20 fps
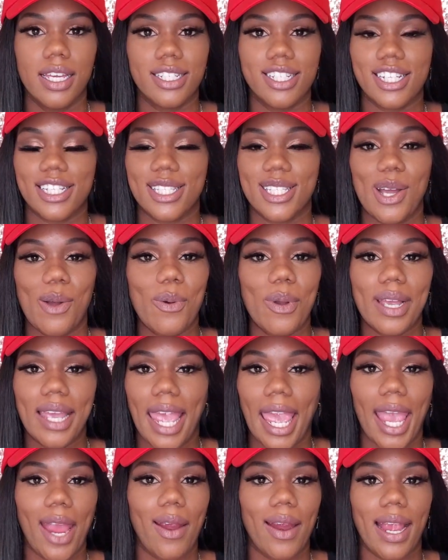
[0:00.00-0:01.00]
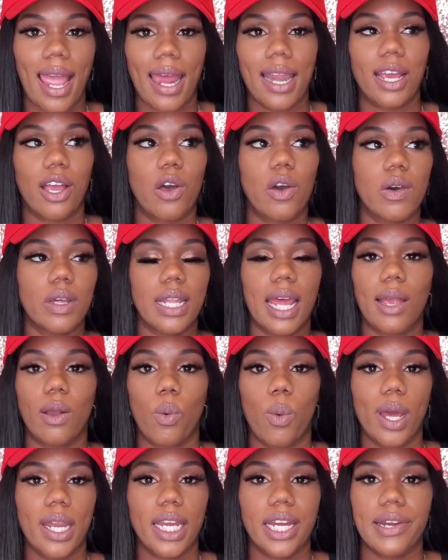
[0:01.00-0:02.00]
just don't care, kind of going
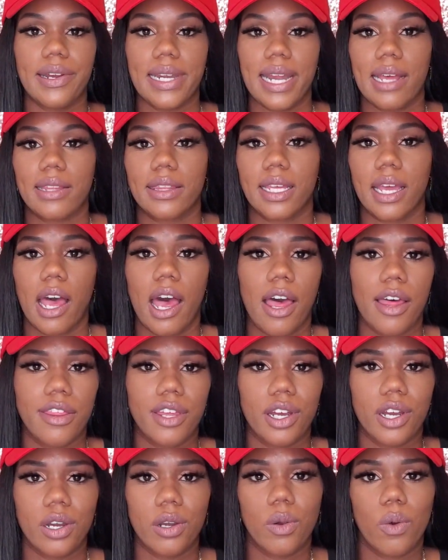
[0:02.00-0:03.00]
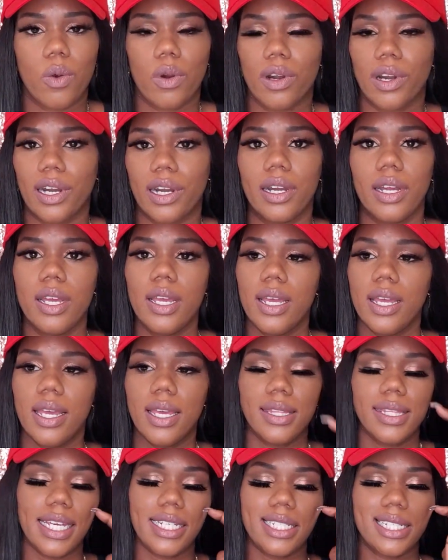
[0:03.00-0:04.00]
one ear and out the other, or
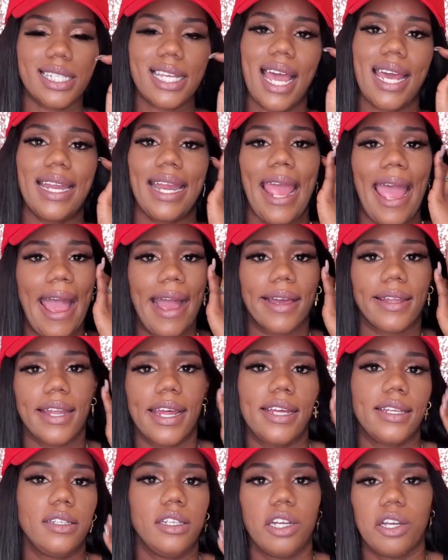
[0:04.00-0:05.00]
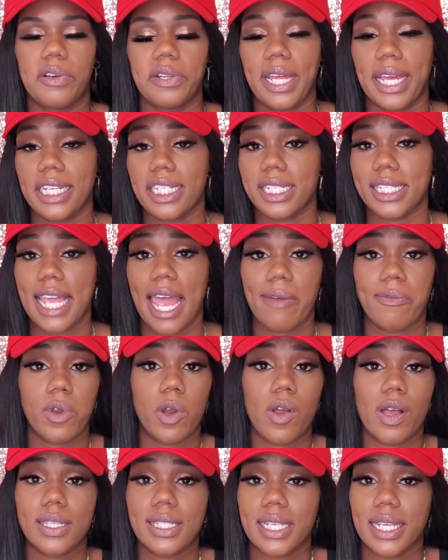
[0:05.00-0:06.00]
they just kind of act they just have it
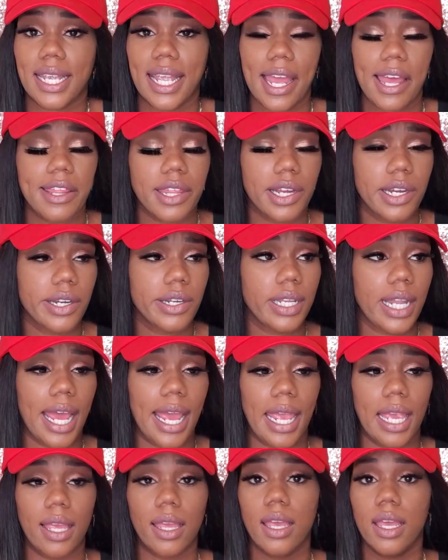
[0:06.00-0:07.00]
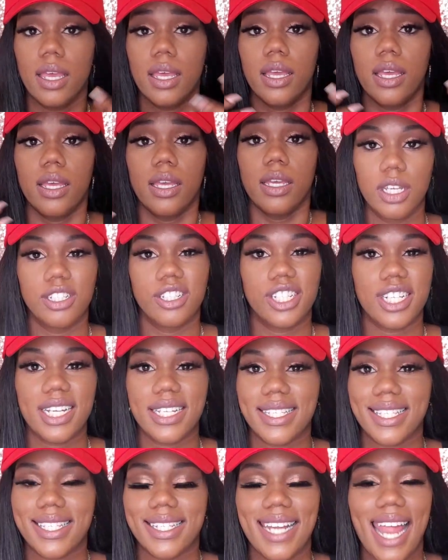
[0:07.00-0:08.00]
all together,
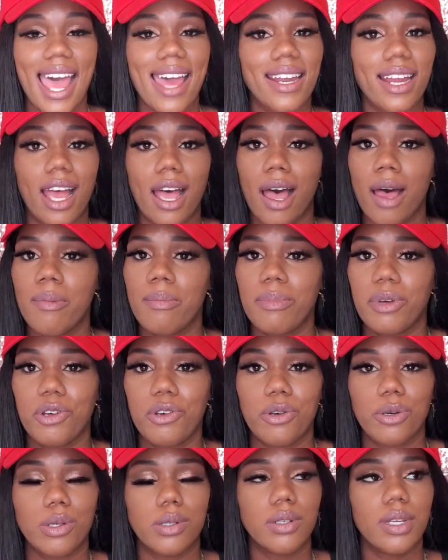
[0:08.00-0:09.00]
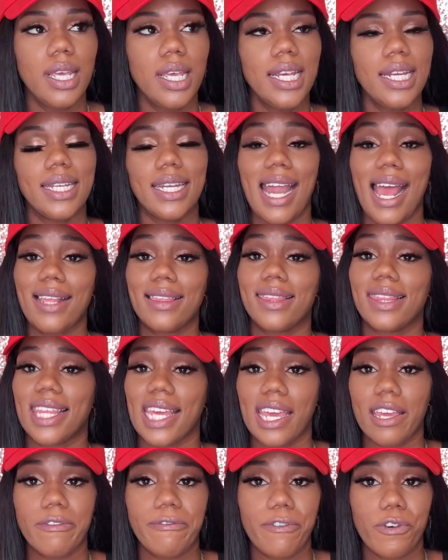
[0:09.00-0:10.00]
just not humble, not
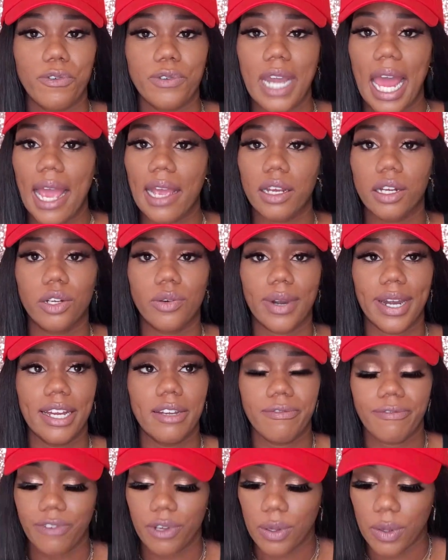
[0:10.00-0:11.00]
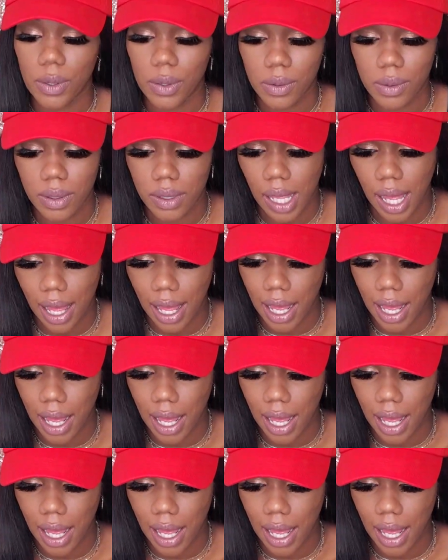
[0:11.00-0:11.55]
thankful, not grateful,